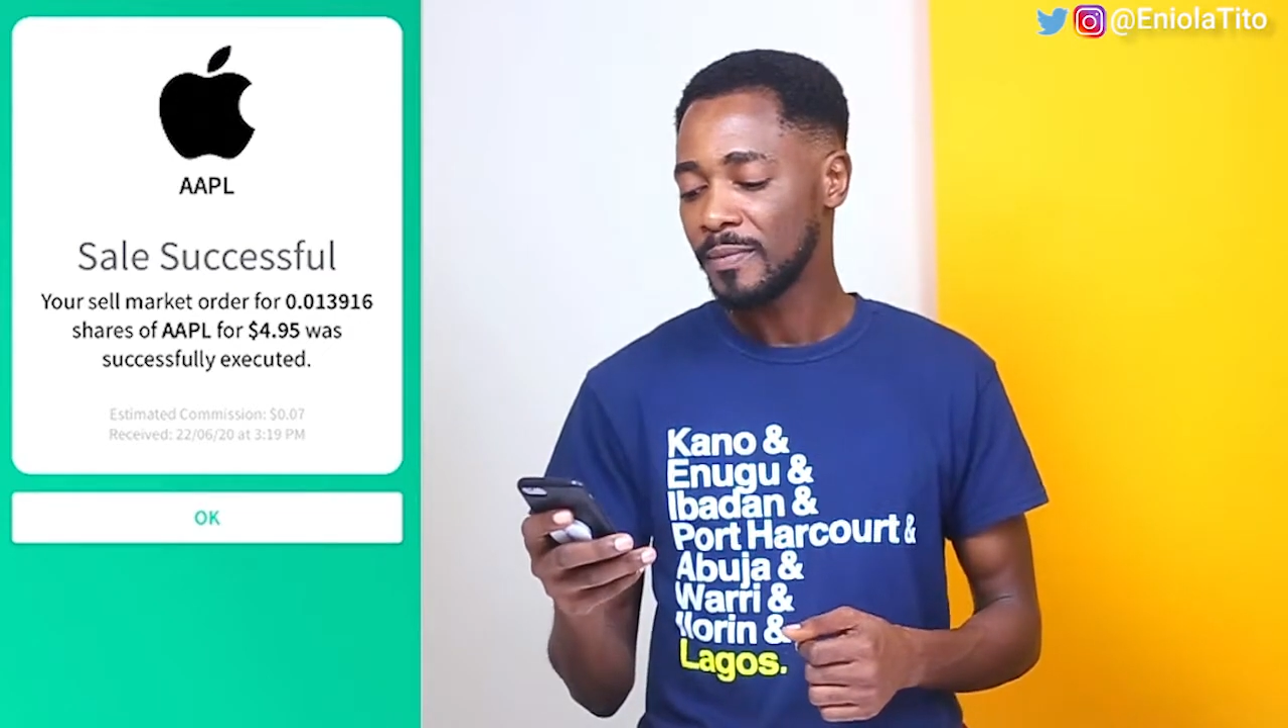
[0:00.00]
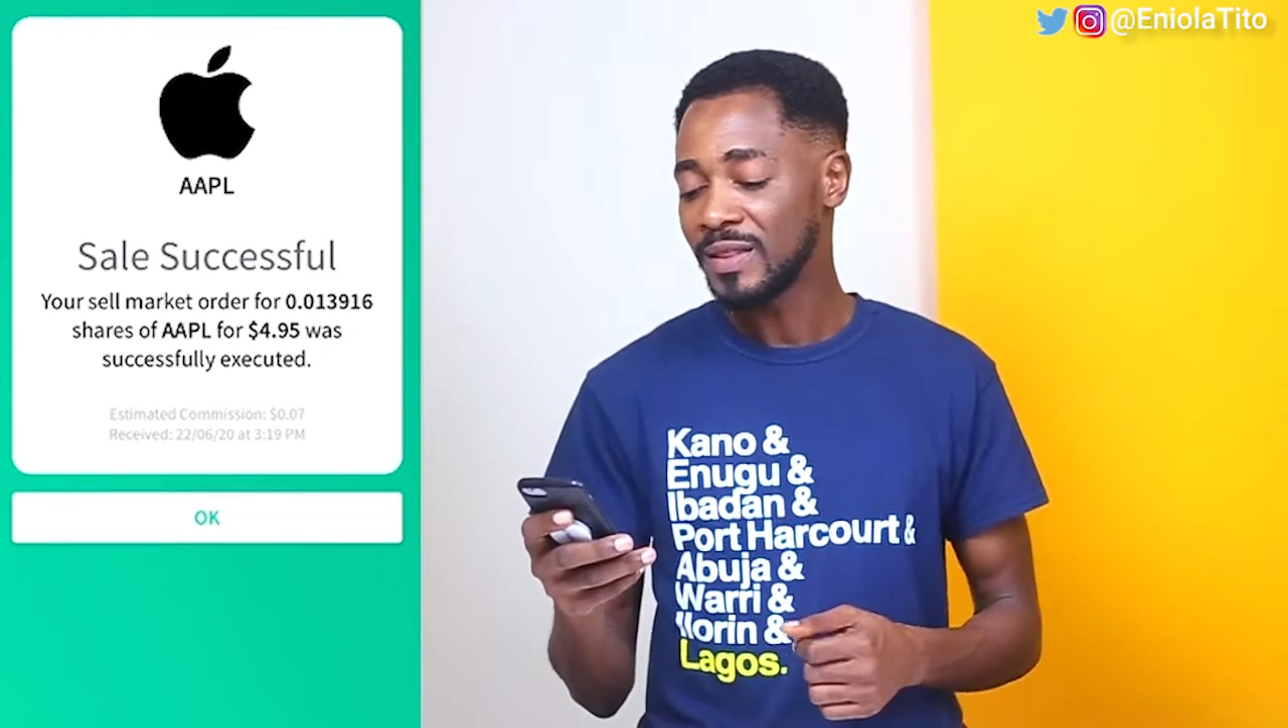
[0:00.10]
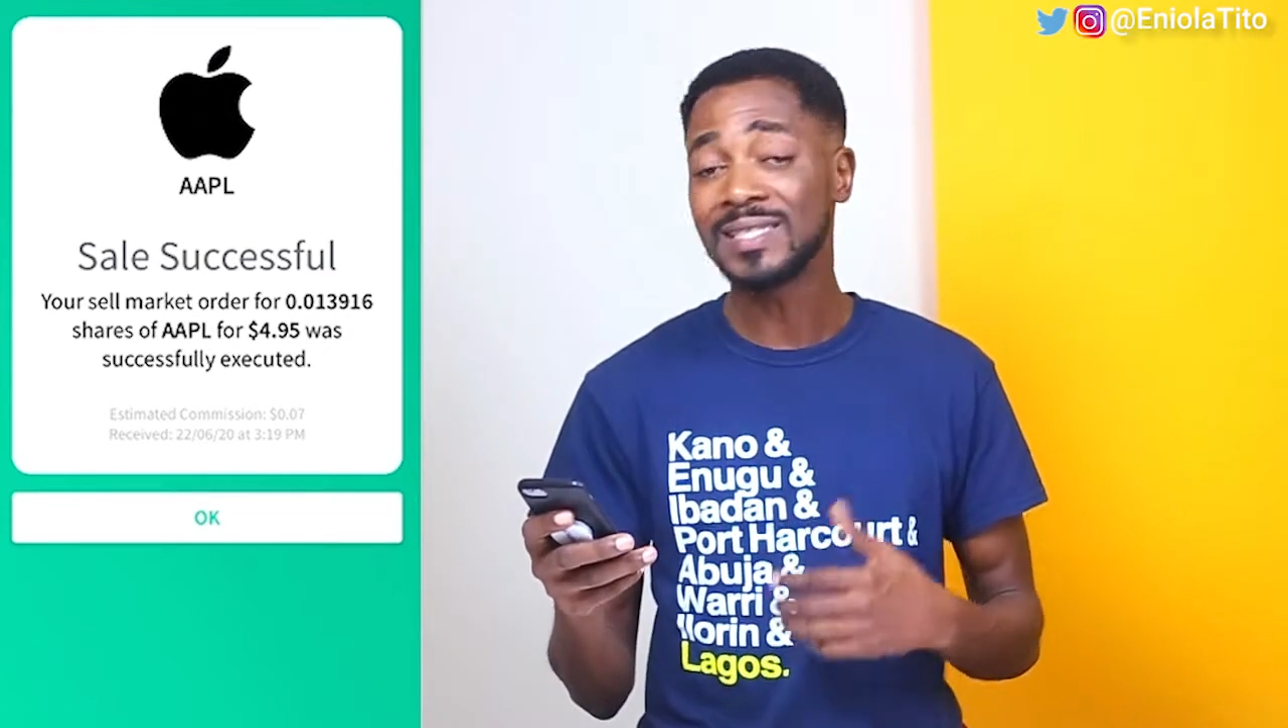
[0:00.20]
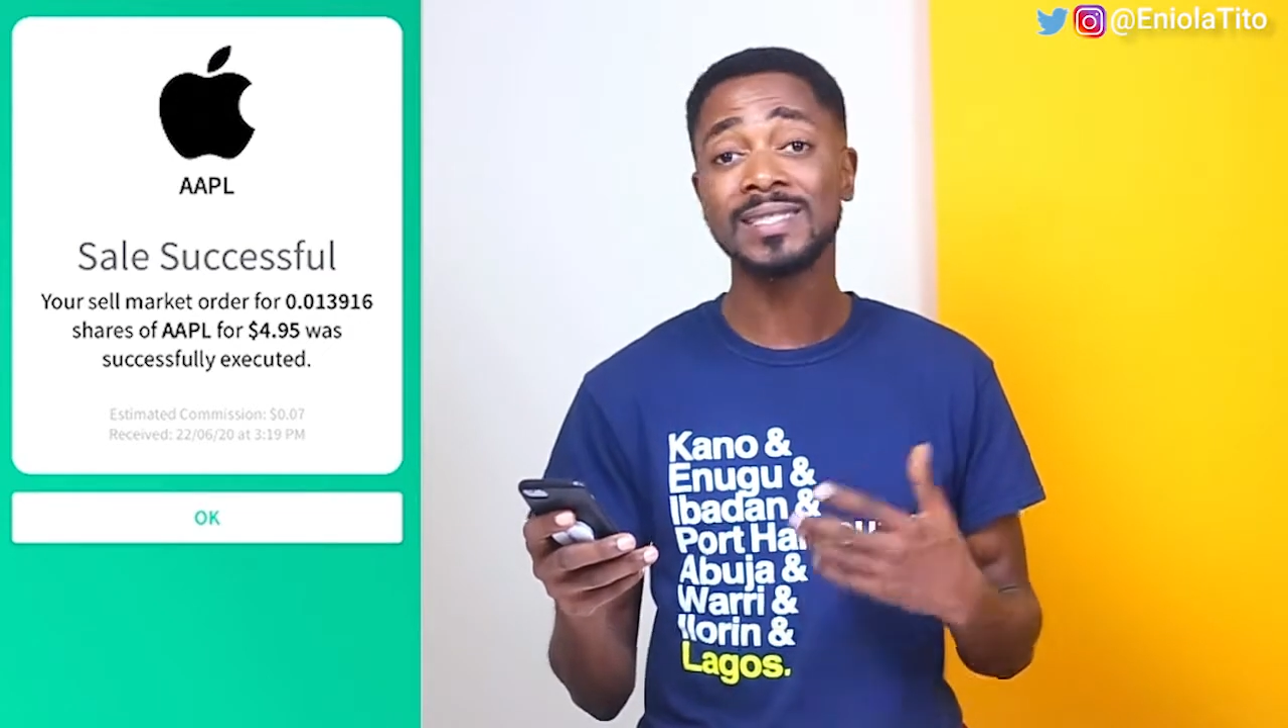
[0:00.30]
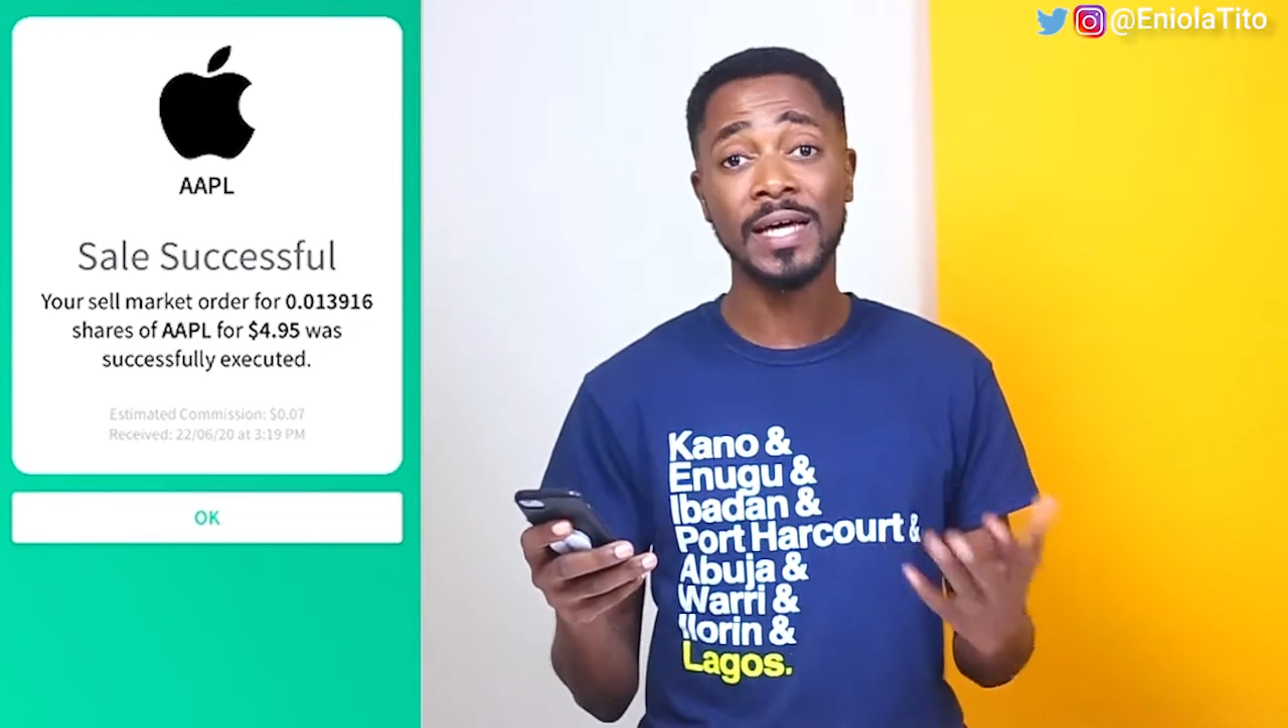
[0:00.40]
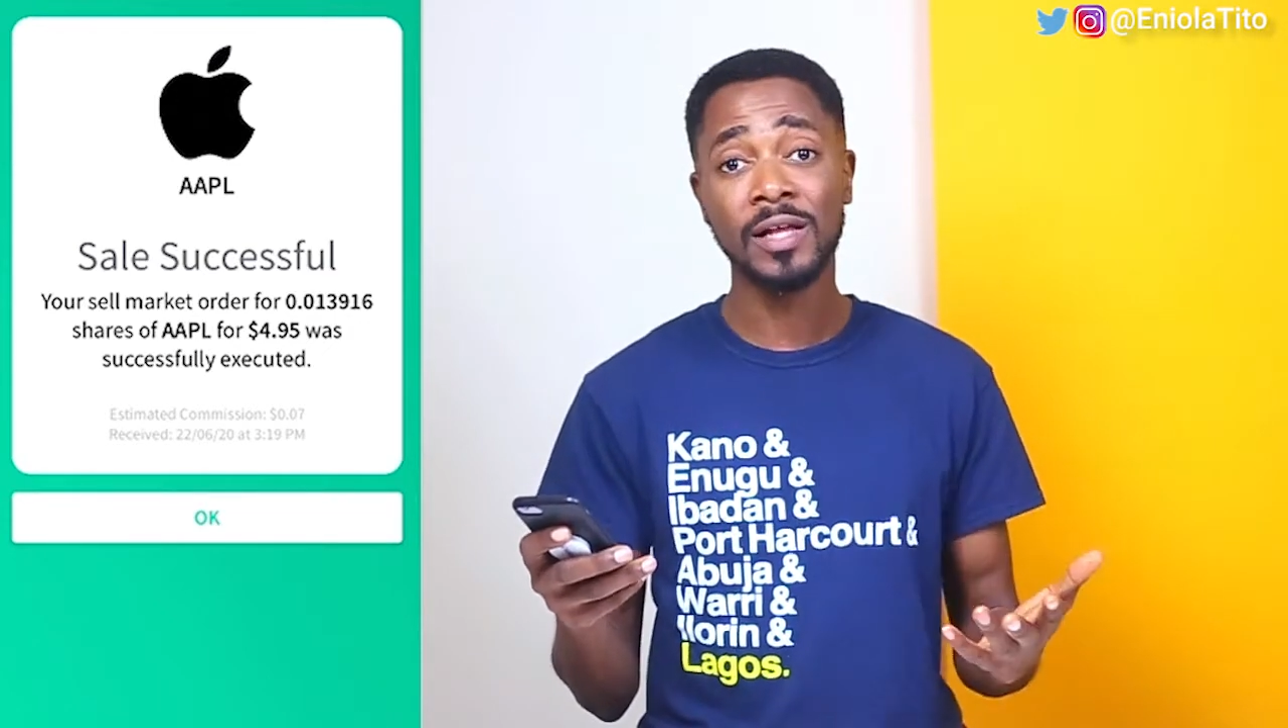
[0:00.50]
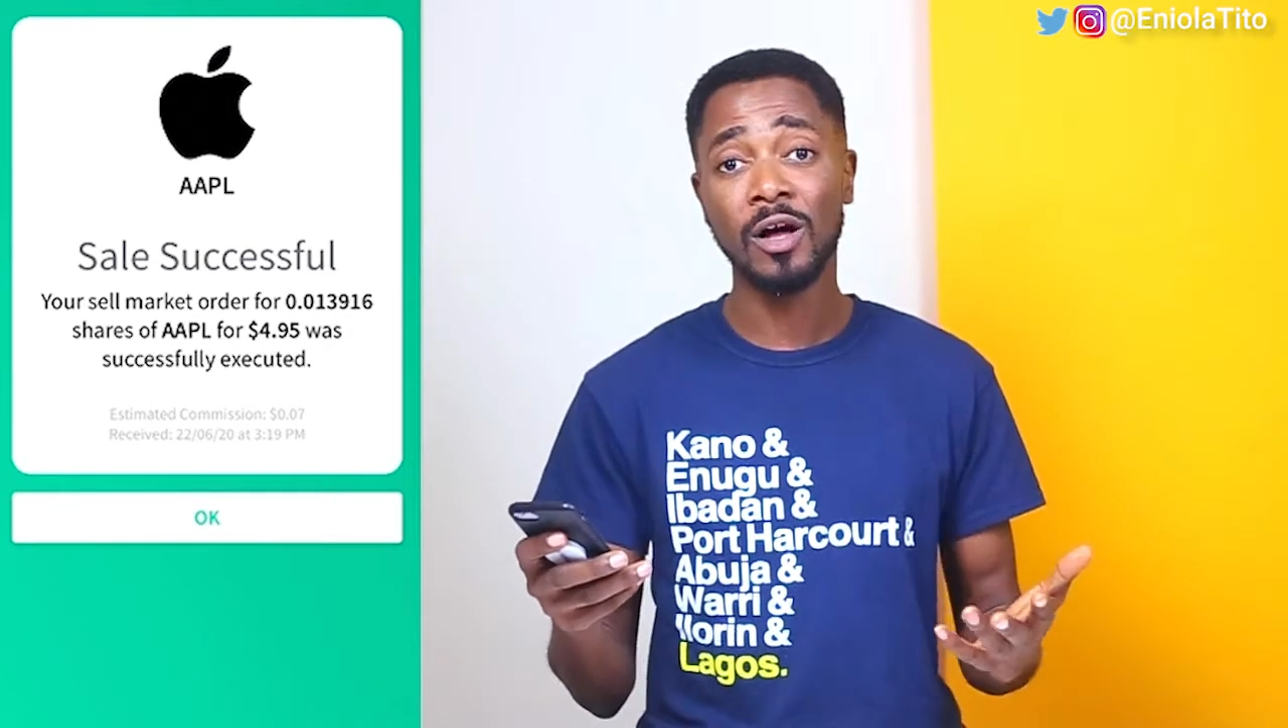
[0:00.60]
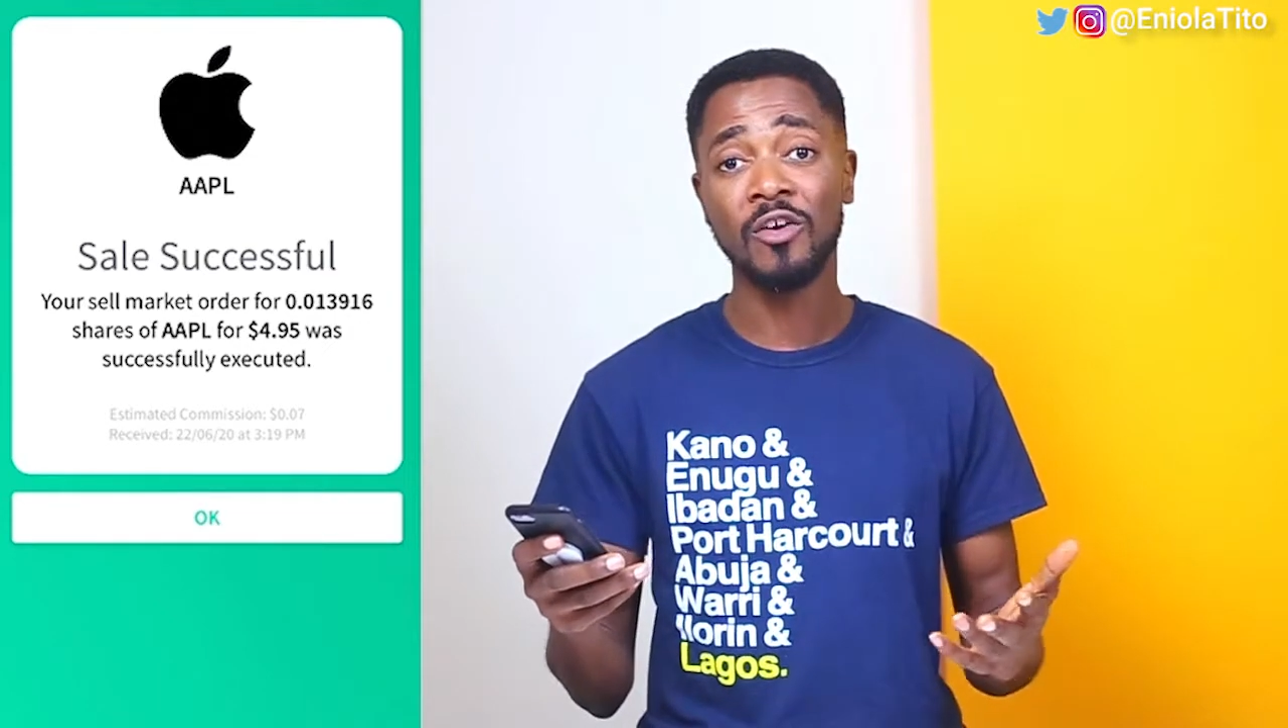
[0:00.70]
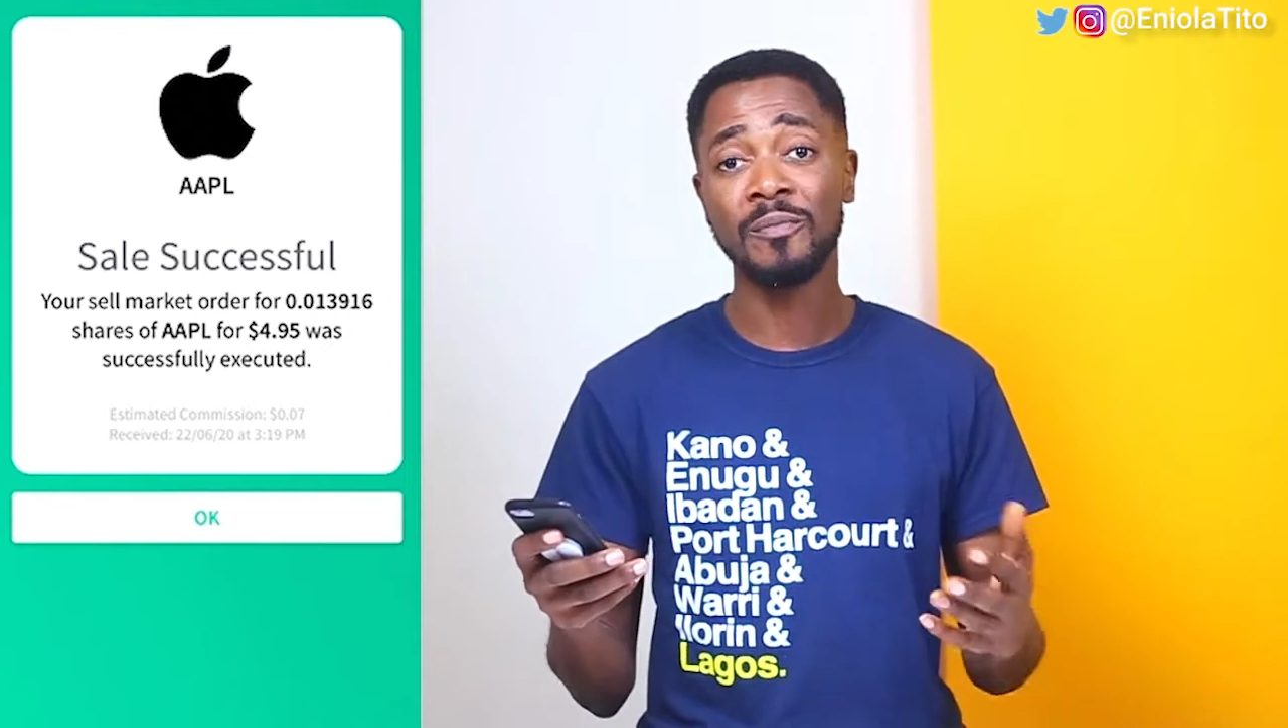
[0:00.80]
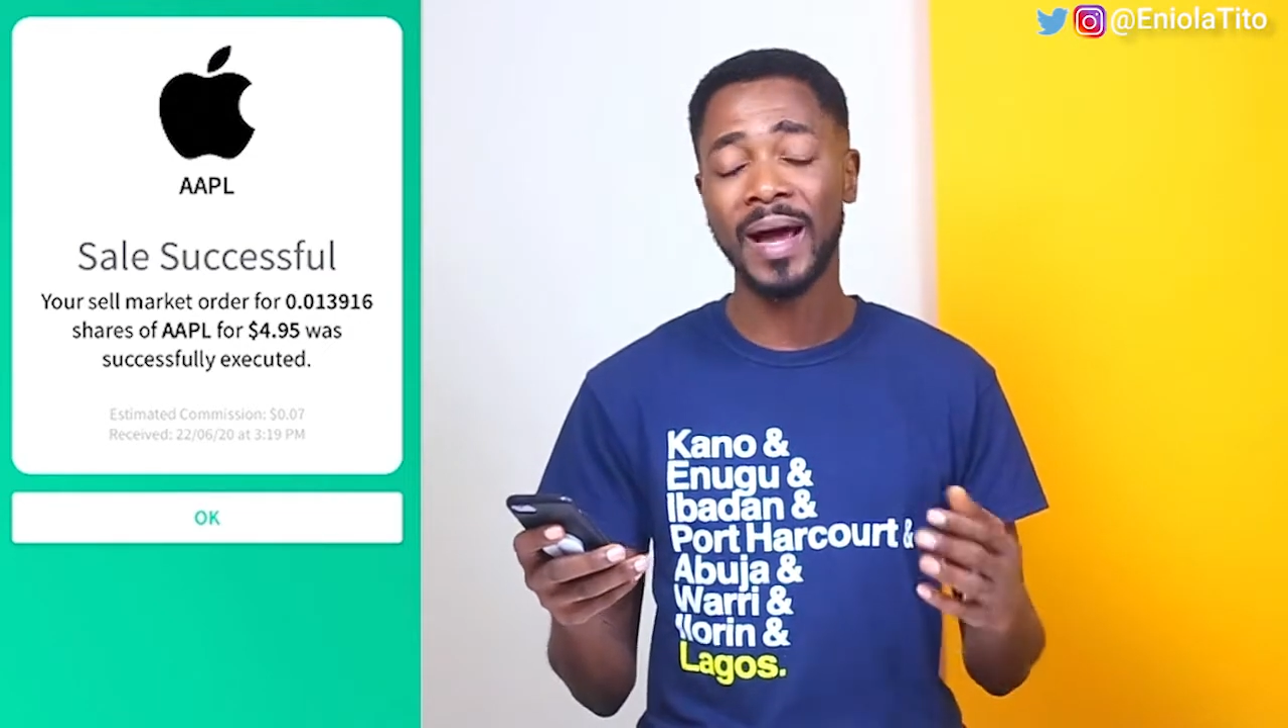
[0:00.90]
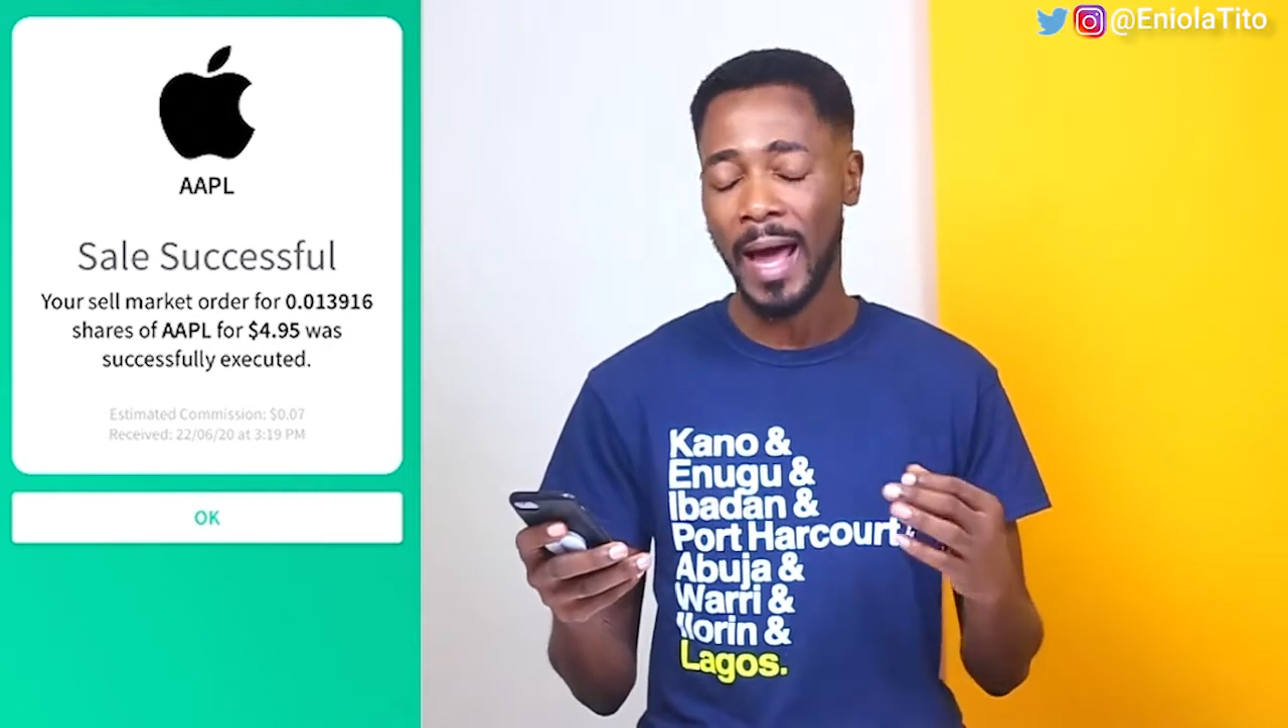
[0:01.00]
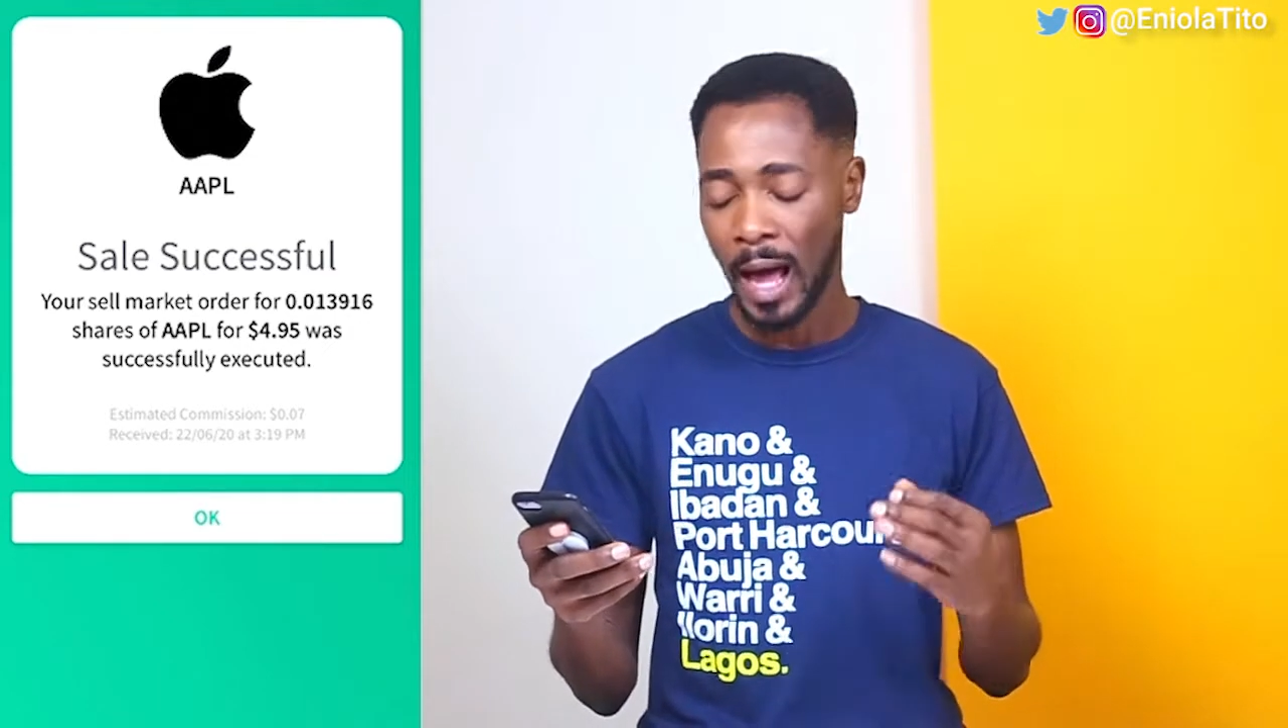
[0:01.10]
the sale of my